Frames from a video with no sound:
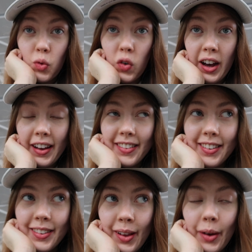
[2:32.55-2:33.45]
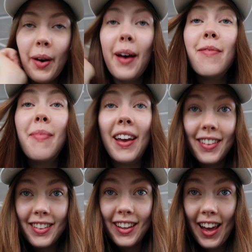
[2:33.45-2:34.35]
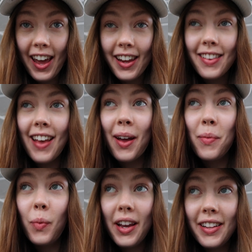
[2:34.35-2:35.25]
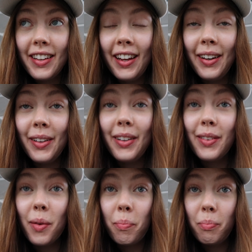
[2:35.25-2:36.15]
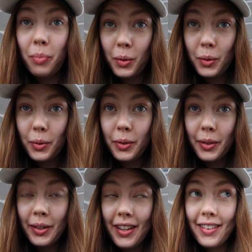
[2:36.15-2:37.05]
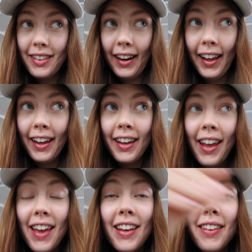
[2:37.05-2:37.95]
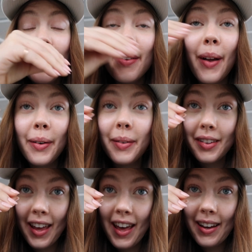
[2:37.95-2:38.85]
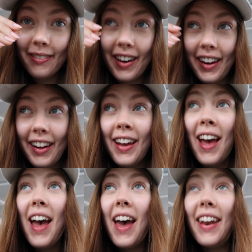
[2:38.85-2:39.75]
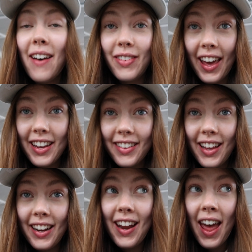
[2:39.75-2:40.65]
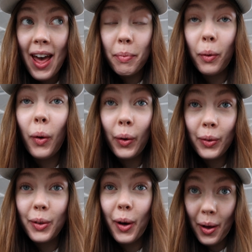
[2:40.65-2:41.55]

Right, so I've made to the gate and I'm waiting to board. Honestly, it is so scary navigating an airport on your